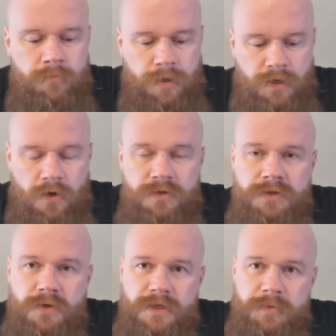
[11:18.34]
but
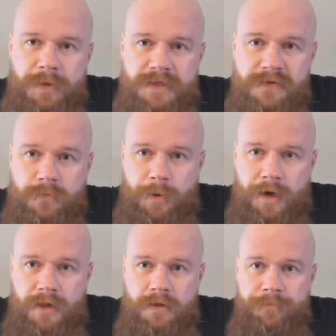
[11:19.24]
also an expensive
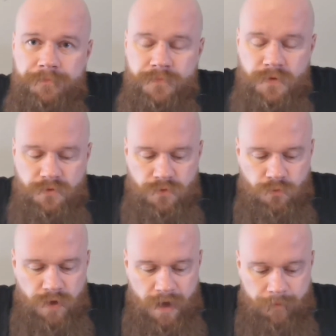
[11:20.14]
bottle. So
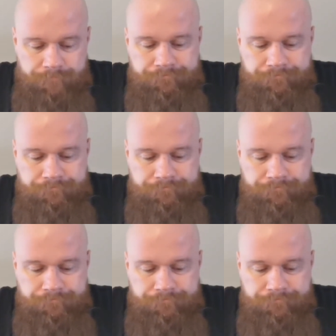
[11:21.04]
yeah.